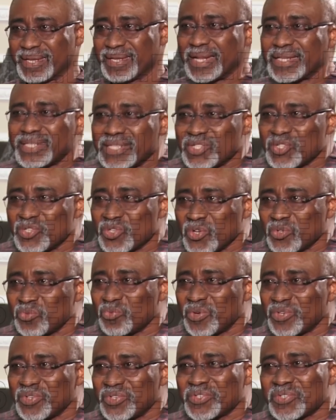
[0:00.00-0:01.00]
That is not
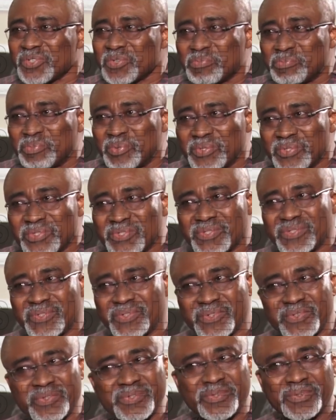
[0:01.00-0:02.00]
what you're supposed to
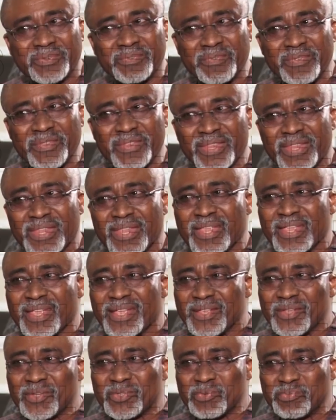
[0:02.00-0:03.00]
do.
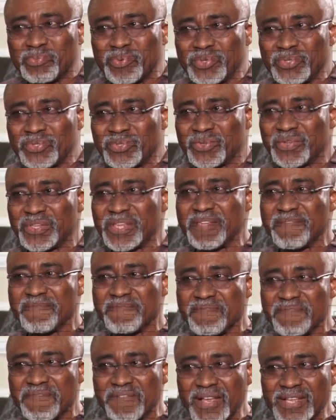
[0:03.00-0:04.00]
You're supposed to
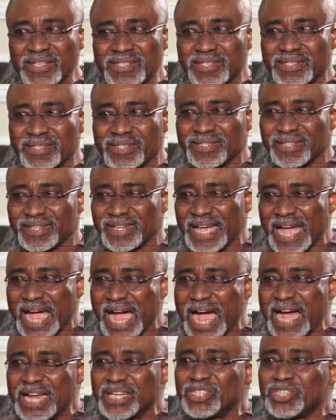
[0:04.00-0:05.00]
invest
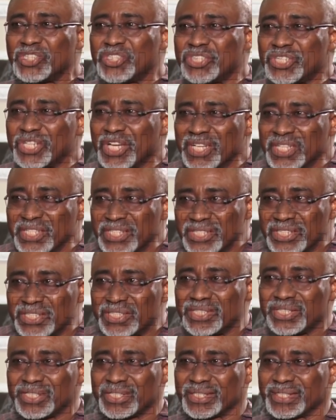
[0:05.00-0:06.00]
and
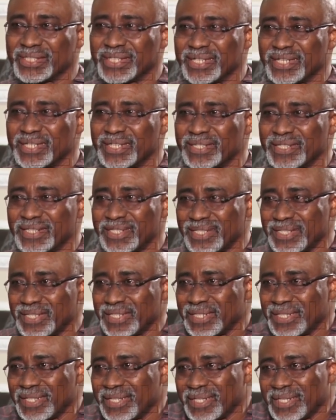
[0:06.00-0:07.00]
change
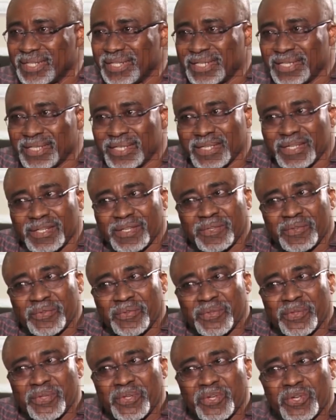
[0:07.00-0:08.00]
the
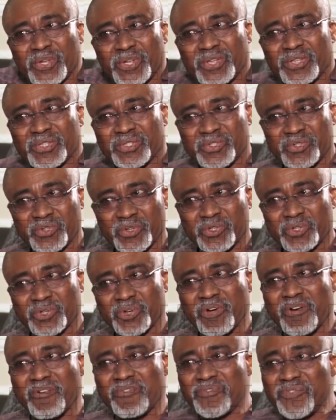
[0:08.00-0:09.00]

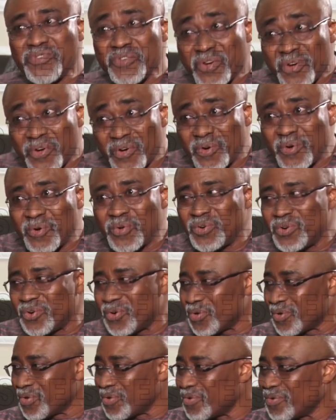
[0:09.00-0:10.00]
structure of your own
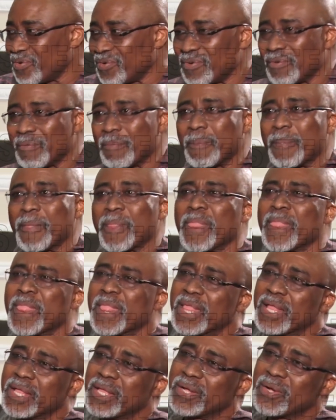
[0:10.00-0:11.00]
local
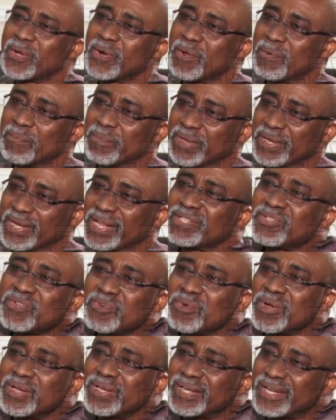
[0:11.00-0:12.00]
economy. There's no
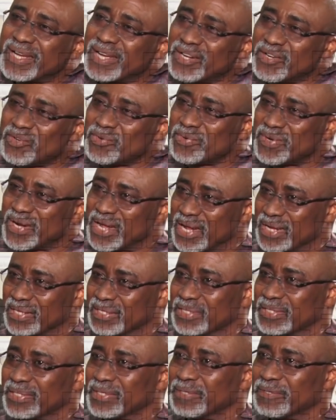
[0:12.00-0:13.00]
way they can do
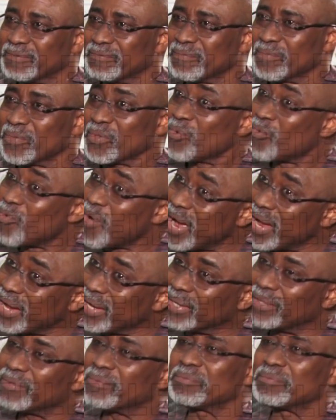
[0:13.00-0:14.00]
that. Why?